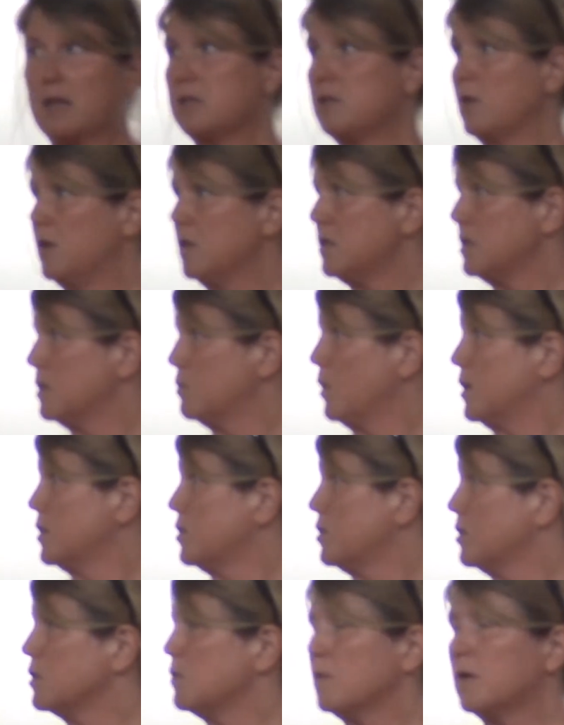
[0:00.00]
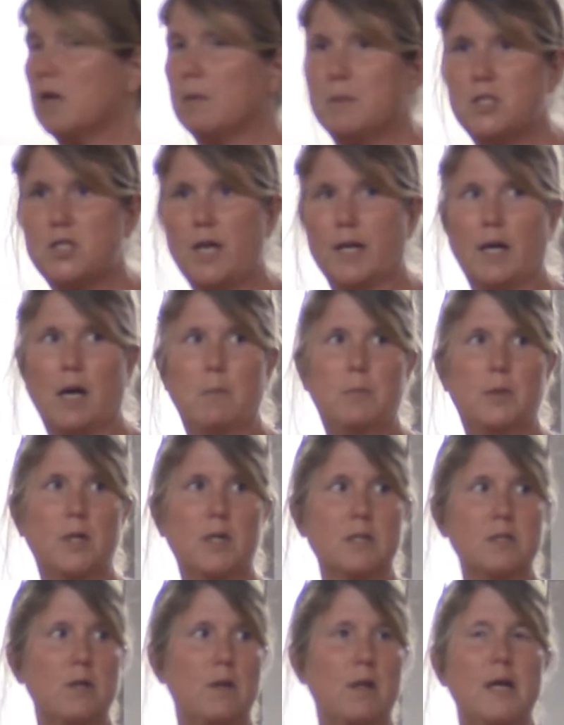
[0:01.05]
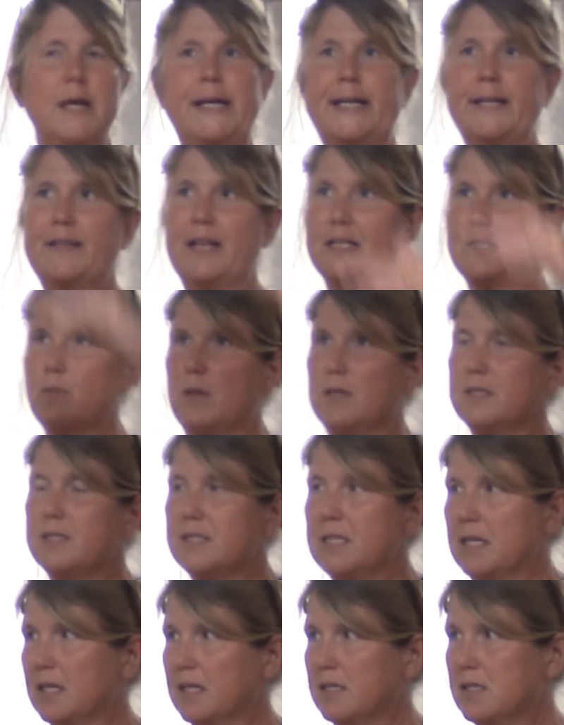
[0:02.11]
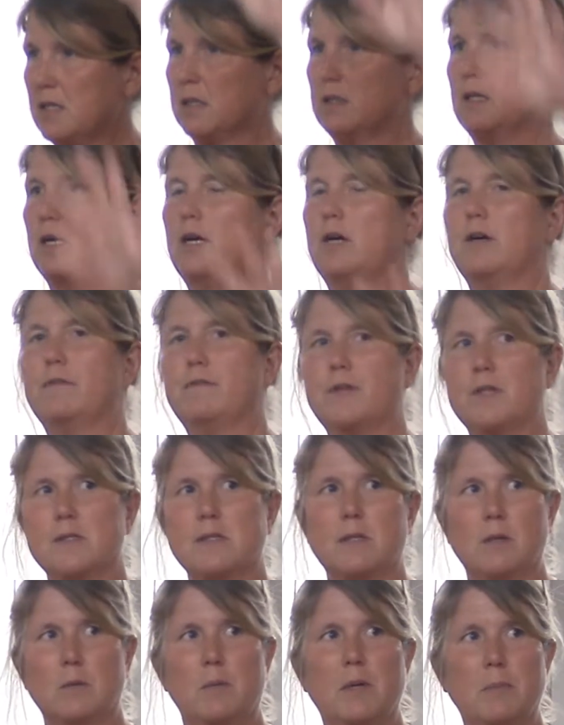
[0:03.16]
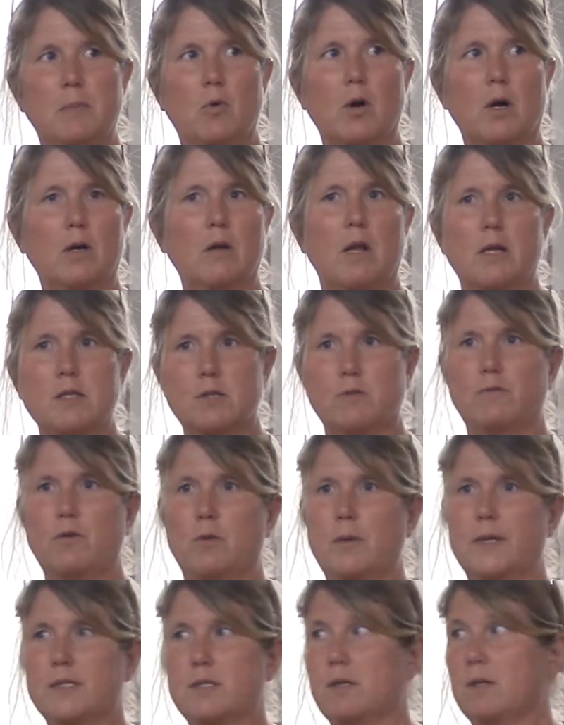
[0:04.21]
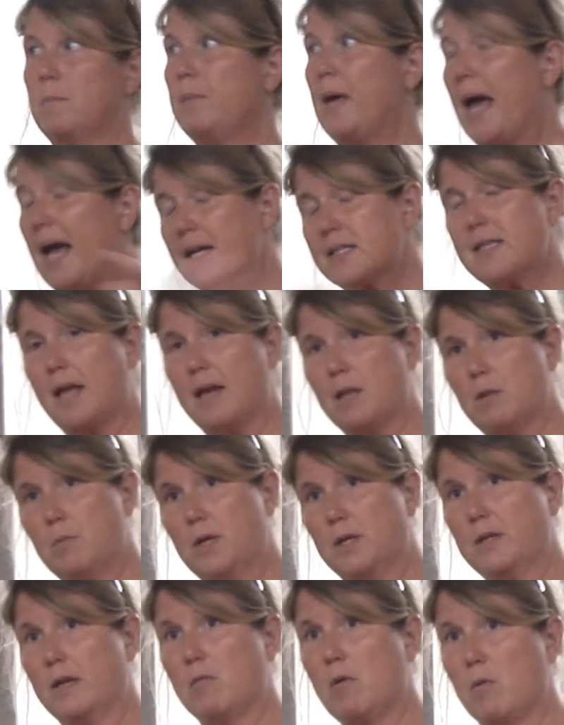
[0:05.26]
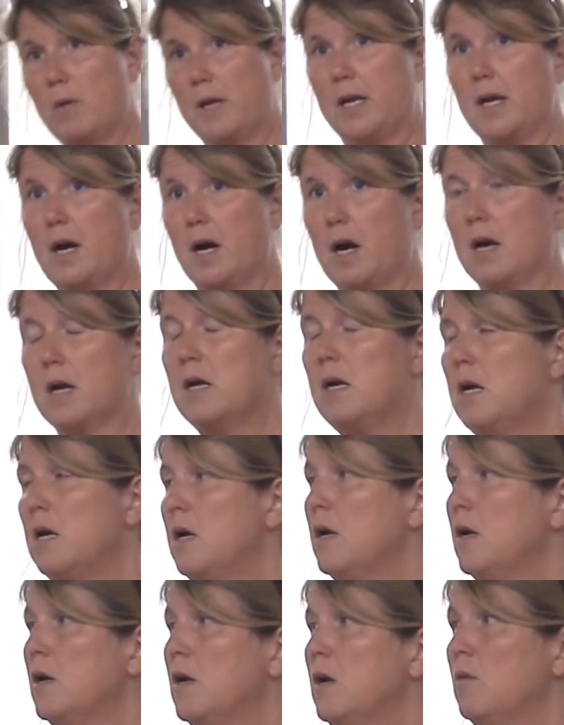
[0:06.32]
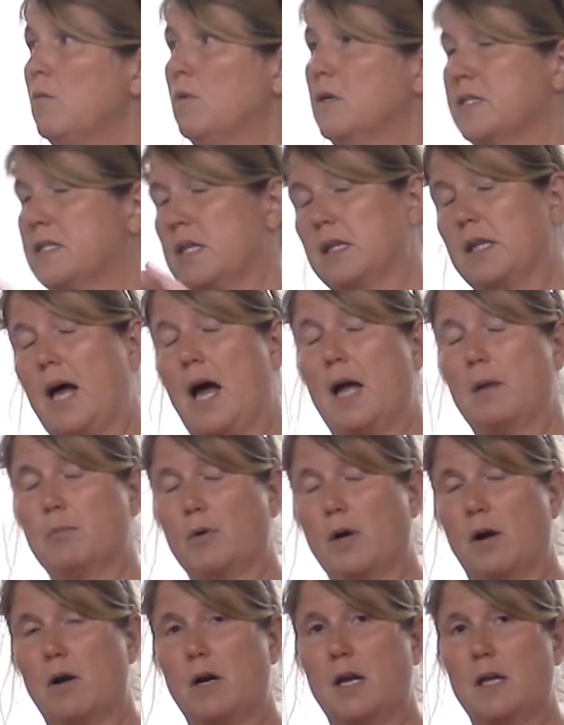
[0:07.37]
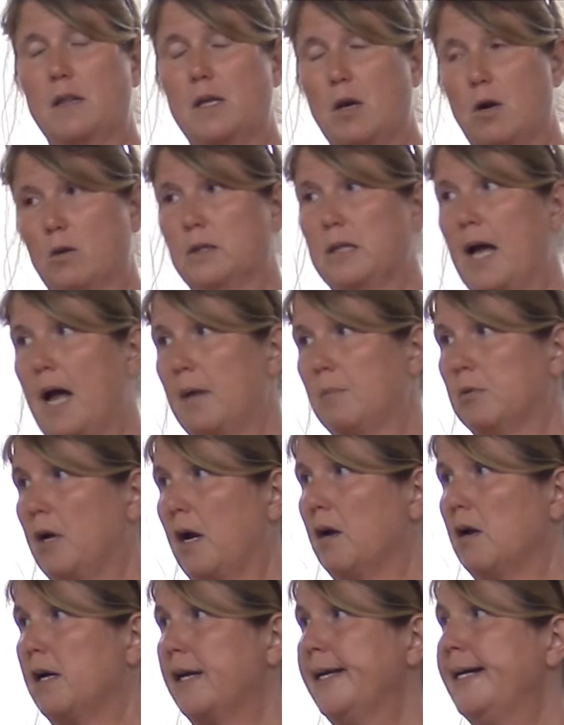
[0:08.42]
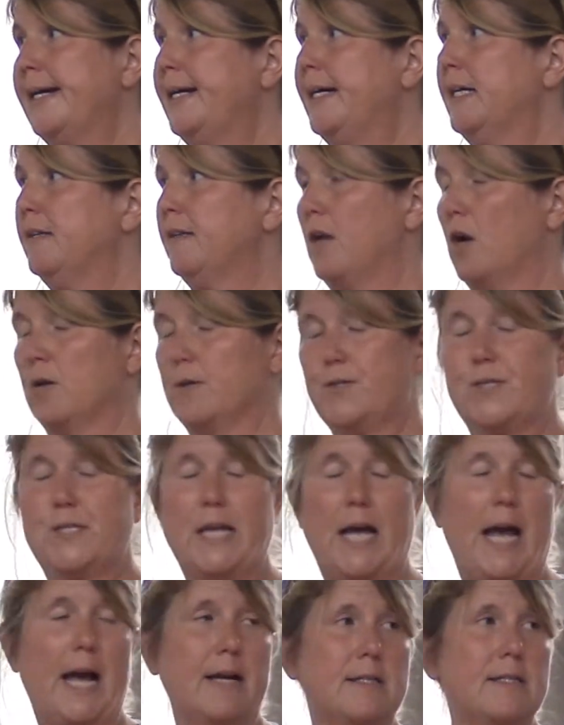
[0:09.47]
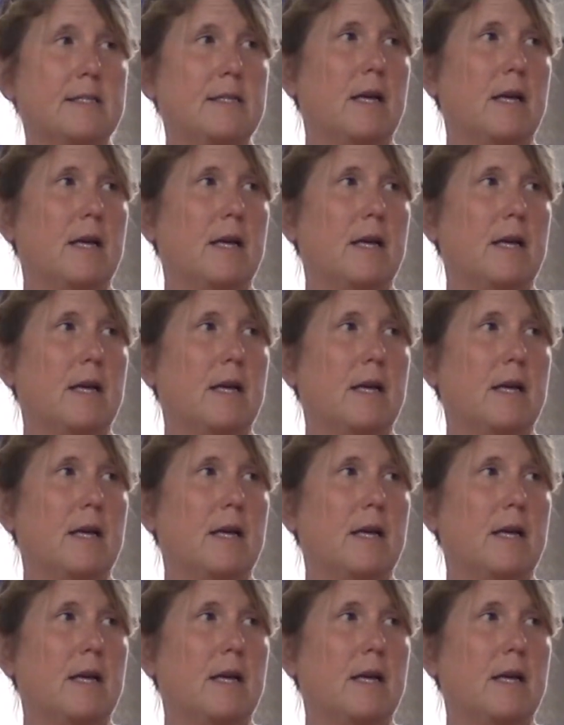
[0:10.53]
so this is where students would come and check out books, So that's why the ceilings are low. It feels a little bit more claustrophobic. So the back side of the building where we are was the library, the old library, the old stacks.